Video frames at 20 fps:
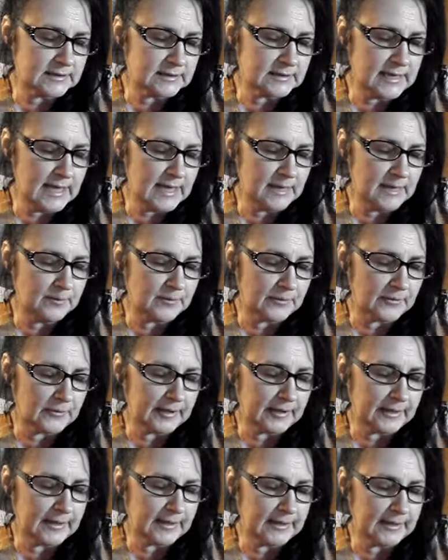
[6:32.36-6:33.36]

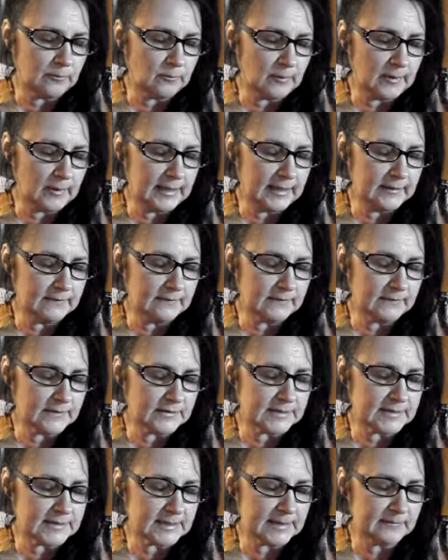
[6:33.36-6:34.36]
tapering anyway.
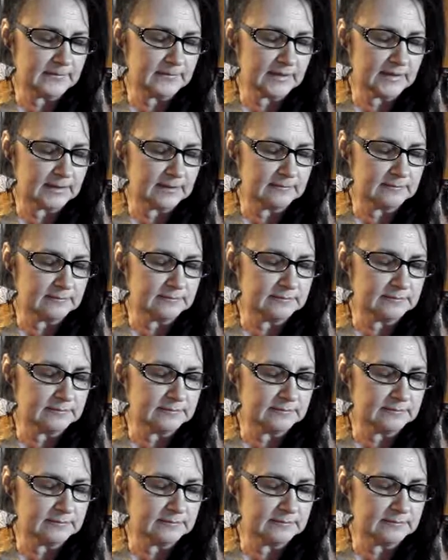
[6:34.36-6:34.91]
There's something